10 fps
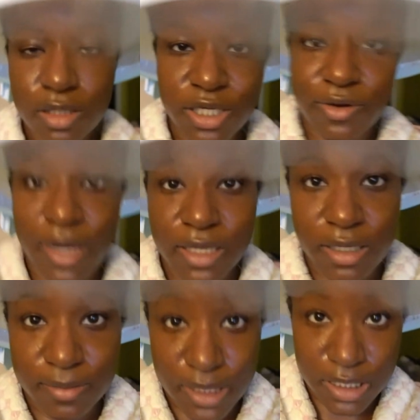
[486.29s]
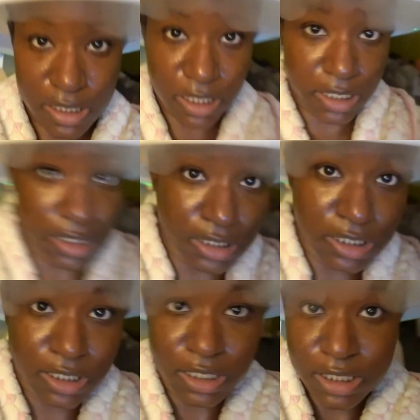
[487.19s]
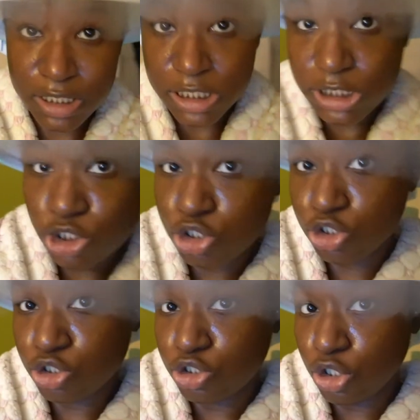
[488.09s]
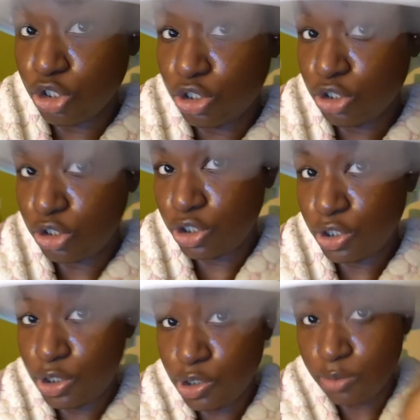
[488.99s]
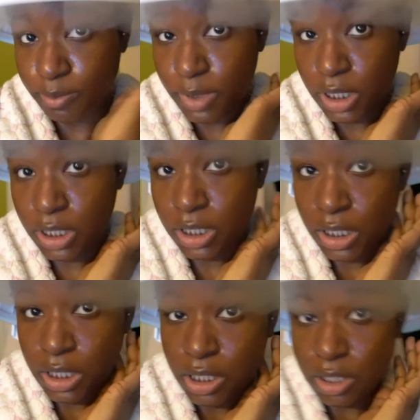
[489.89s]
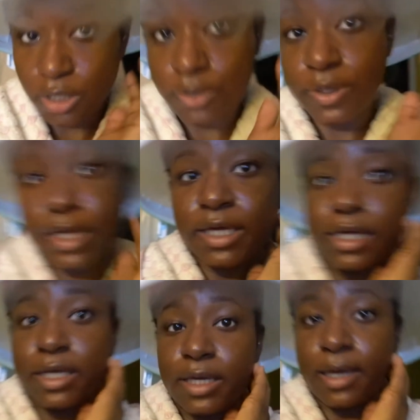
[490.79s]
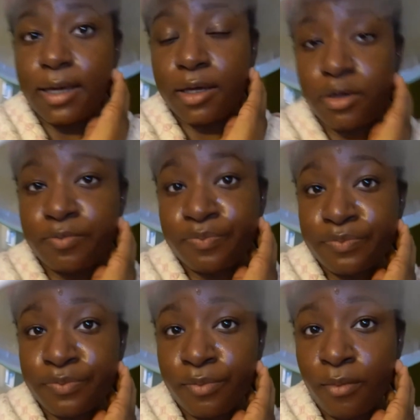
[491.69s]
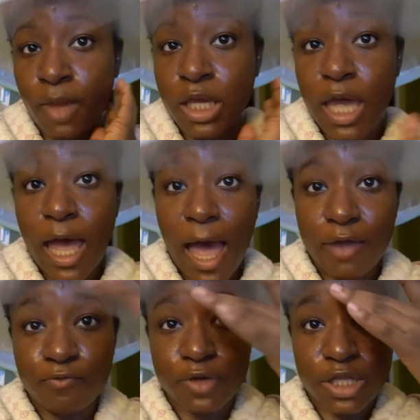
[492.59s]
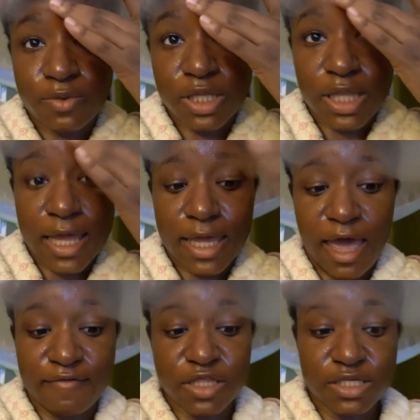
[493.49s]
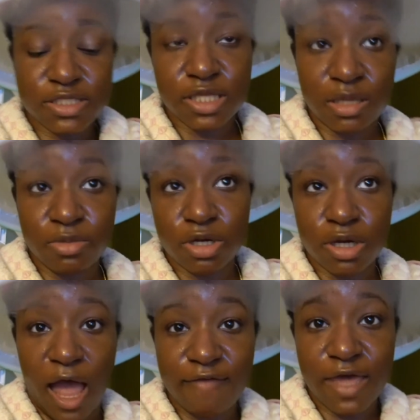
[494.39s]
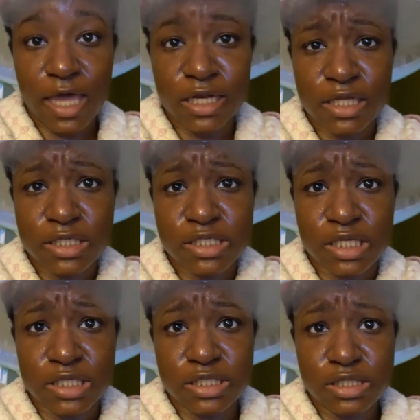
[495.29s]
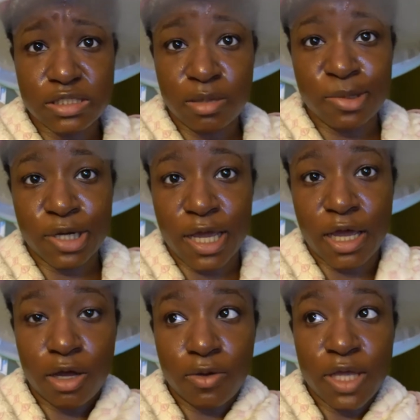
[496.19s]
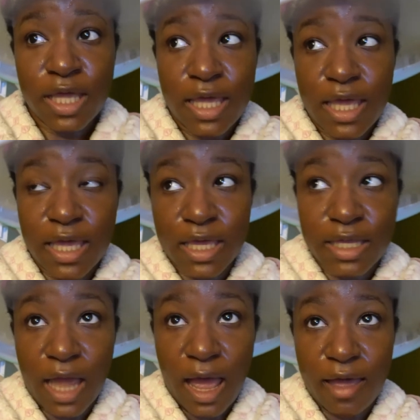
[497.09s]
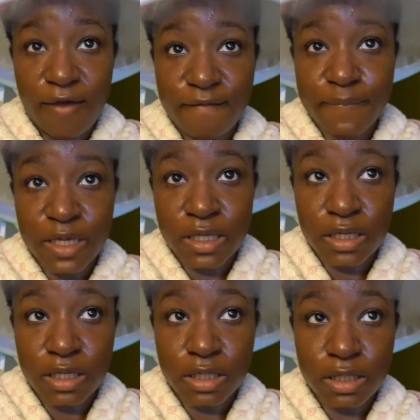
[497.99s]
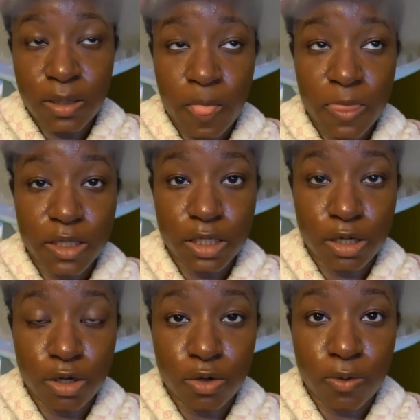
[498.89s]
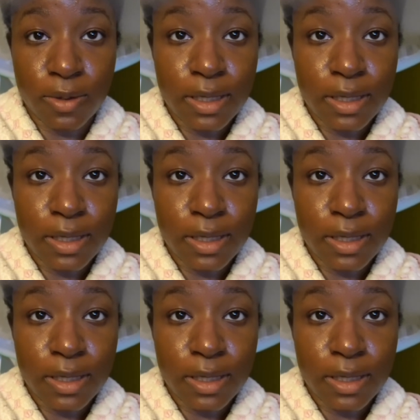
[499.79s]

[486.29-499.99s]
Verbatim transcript: here i am getting a good steam okay um i really really like having this steamer i've had it since the summer now and i have been you know